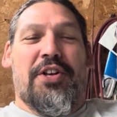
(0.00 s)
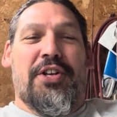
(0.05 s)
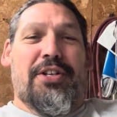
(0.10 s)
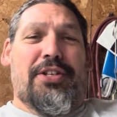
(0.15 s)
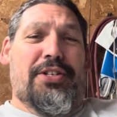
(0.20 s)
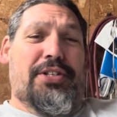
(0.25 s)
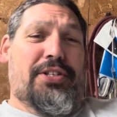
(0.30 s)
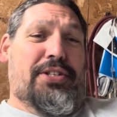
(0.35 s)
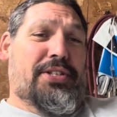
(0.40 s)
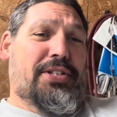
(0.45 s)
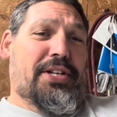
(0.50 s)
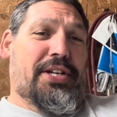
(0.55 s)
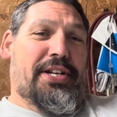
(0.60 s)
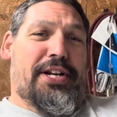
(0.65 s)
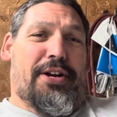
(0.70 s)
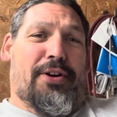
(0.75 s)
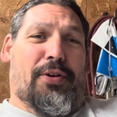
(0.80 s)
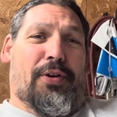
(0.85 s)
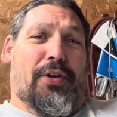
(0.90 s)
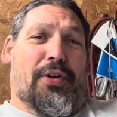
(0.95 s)
Just sitting
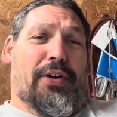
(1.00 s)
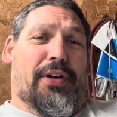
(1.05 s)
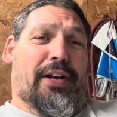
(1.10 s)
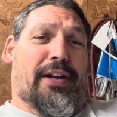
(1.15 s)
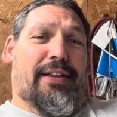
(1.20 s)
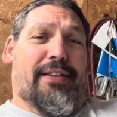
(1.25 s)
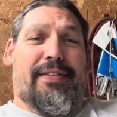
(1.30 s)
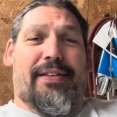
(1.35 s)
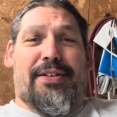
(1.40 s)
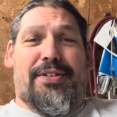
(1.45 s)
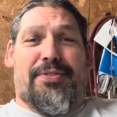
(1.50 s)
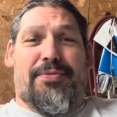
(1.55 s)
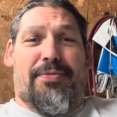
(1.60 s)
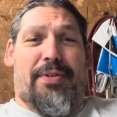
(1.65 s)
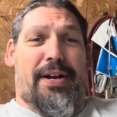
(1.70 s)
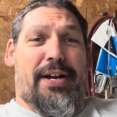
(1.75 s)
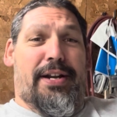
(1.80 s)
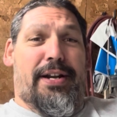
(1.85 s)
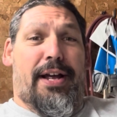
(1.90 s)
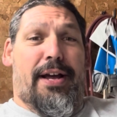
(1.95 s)
here looking at this
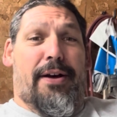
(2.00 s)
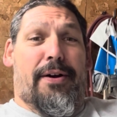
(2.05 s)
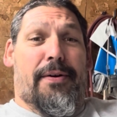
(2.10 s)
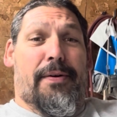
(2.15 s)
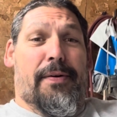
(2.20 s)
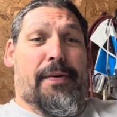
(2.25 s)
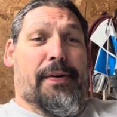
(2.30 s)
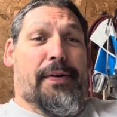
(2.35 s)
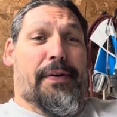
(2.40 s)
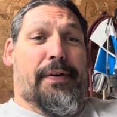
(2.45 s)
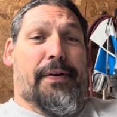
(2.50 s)
right now.